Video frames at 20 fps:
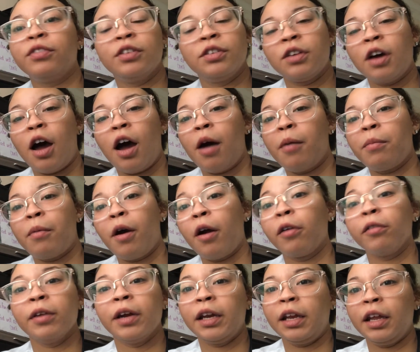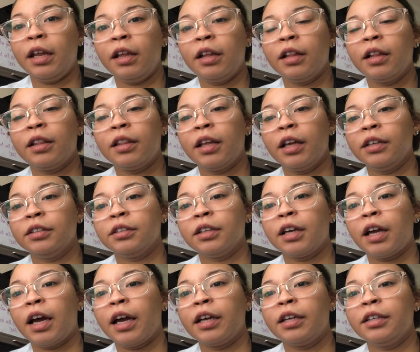the top already things
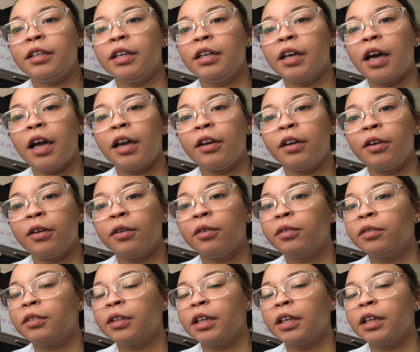that I did not know,